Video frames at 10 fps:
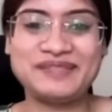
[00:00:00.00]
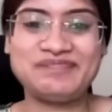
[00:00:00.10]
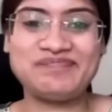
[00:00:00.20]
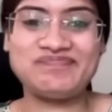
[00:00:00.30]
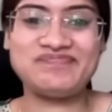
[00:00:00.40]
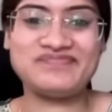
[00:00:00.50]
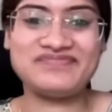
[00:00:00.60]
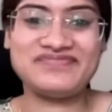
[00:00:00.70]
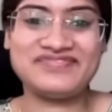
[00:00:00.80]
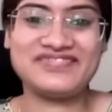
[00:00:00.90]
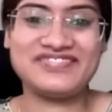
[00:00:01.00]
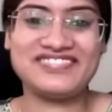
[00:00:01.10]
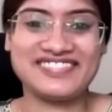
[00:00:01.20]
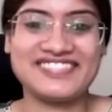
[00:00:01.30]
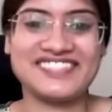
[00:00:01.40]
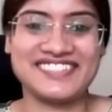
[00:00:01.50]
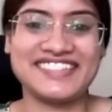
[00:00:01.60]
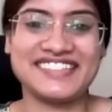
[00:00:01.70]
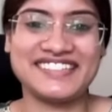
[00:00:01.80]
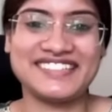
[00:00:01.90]

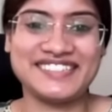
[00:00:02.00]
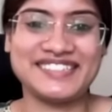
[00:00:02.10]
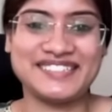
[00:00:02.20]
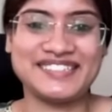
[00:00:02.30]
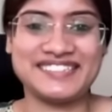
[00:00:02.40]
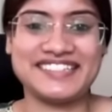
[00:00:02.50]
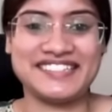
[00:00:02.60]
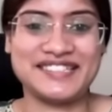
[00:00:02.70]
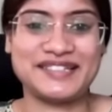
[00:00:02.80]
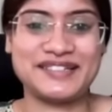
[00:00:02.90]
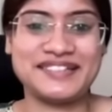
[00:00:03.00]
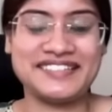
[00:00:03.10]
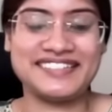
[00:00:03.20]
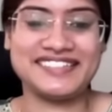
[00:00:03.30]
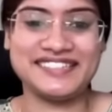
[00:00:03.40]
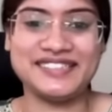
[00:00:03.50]
This person isn't speaking.